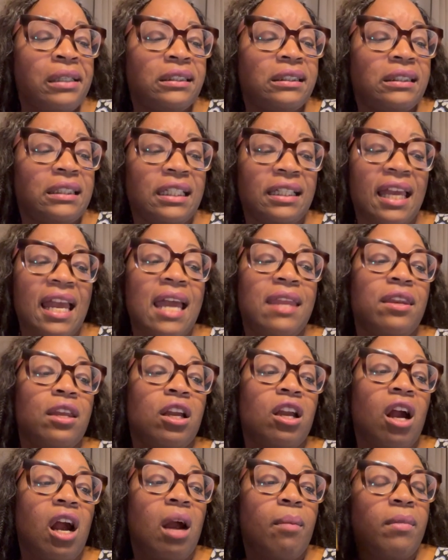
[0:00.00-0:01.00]
again,
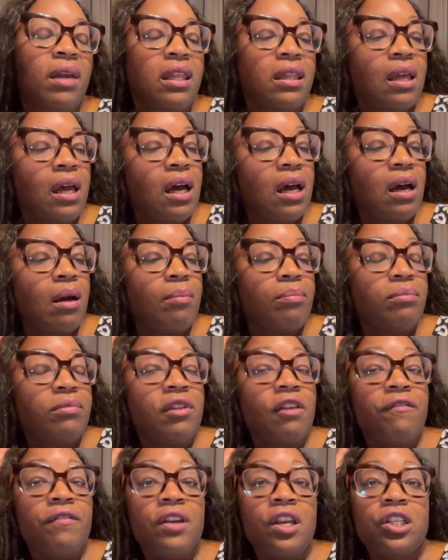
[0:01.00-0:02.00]
the garment,
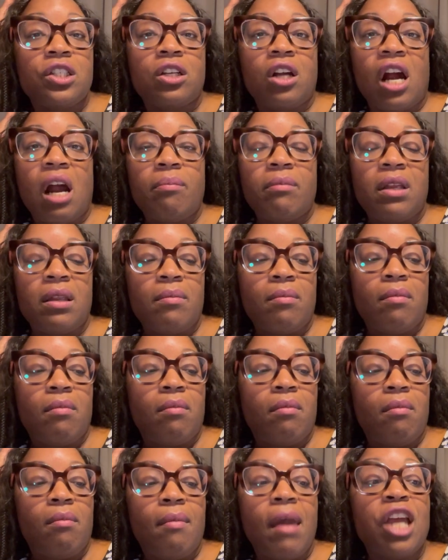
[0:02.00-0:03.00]
the finished garment
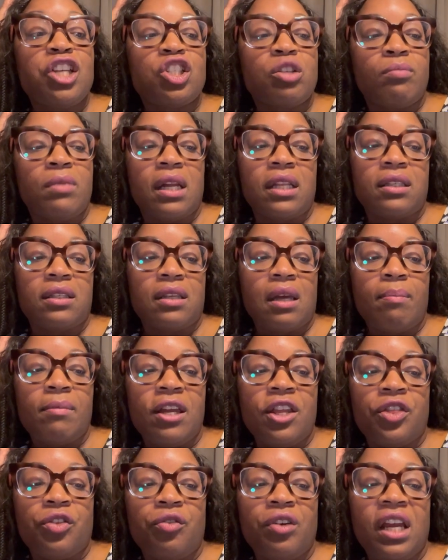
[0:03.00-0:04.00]
measurements, I
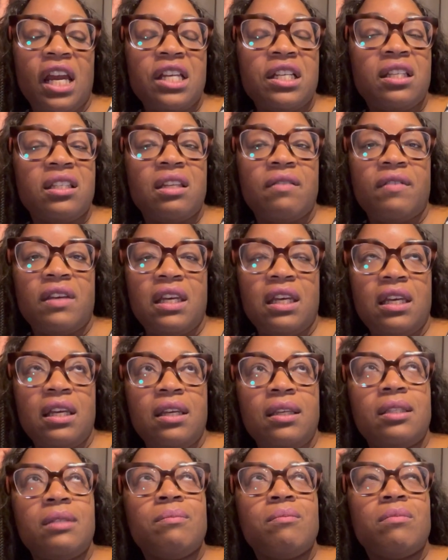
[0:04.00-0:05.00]
mean, 3 inches of
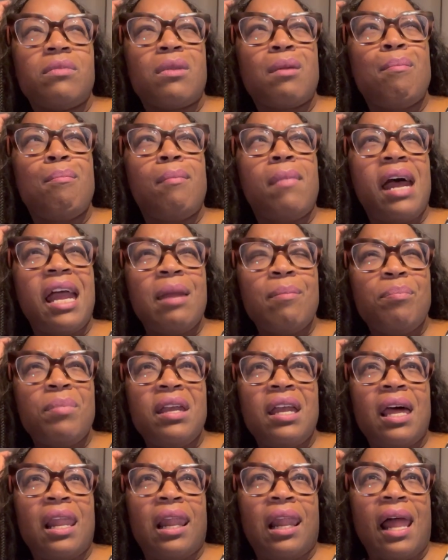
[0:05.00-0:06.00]
ease might
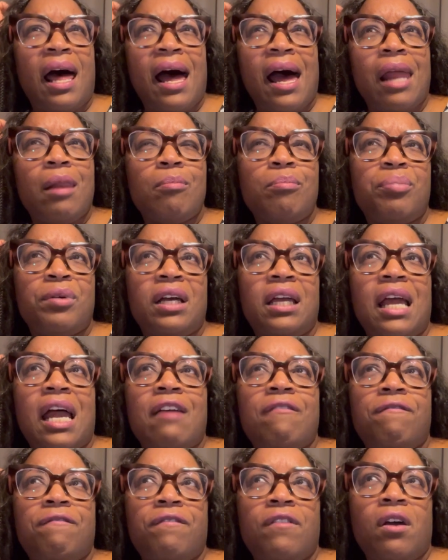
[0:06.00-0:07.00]
be a lot, but
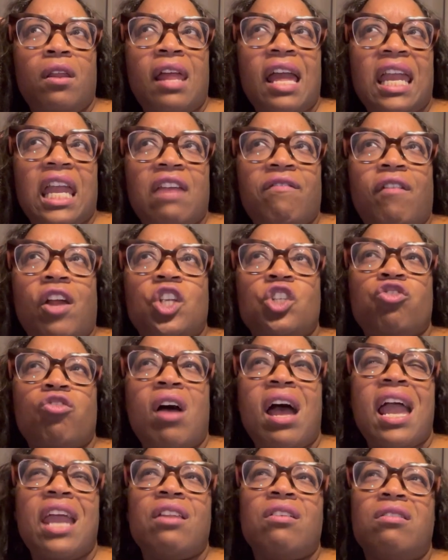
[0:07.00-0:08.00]
I feel like if I
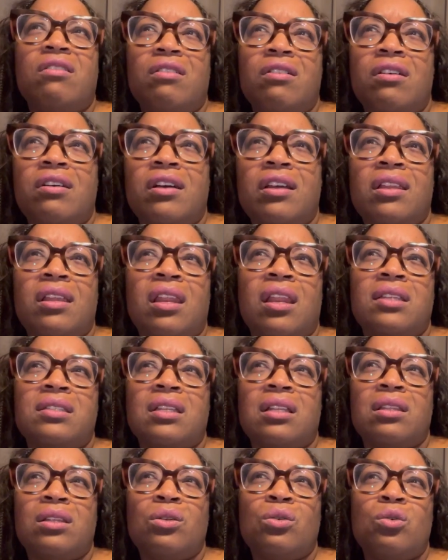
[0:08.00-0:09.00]
try it on and
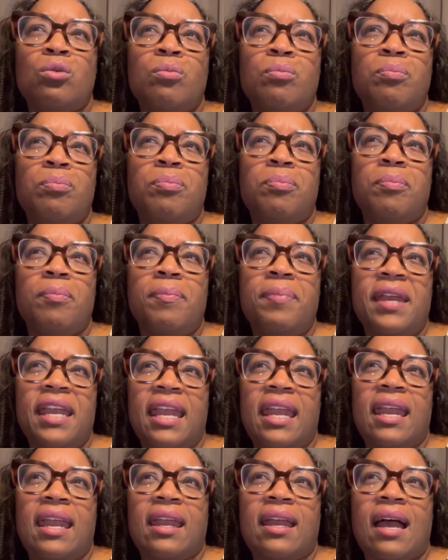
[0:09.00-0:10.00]
it's a little
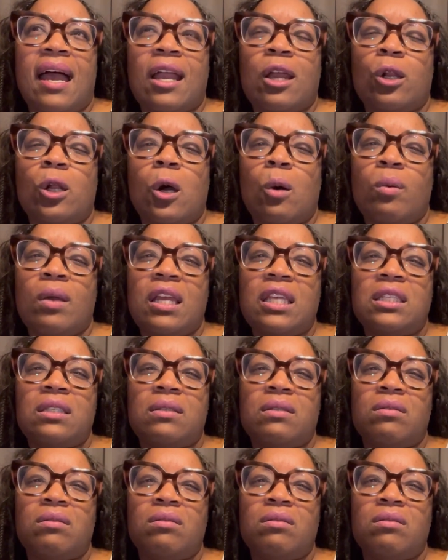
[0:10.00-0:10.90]
big, I can always